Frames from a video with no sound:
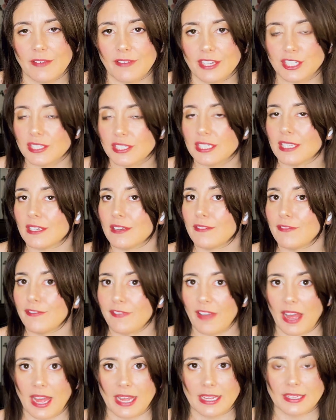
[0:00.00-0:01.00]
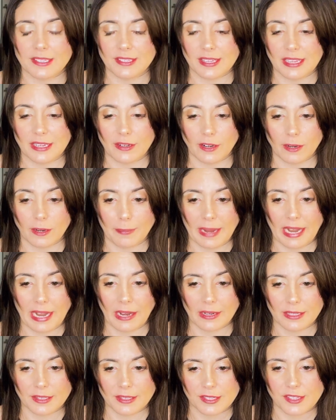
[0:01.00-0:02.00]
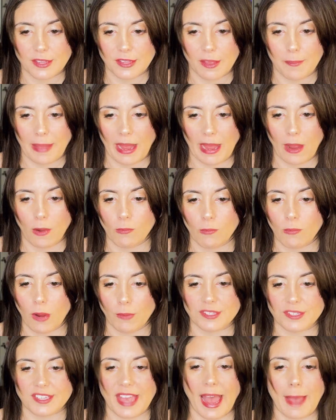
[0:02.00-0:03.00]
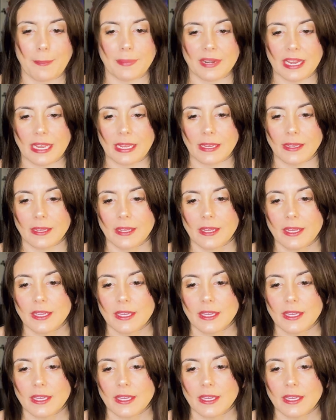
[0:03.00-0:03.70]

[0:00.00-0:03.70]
eventually confides in her parents about what was happening.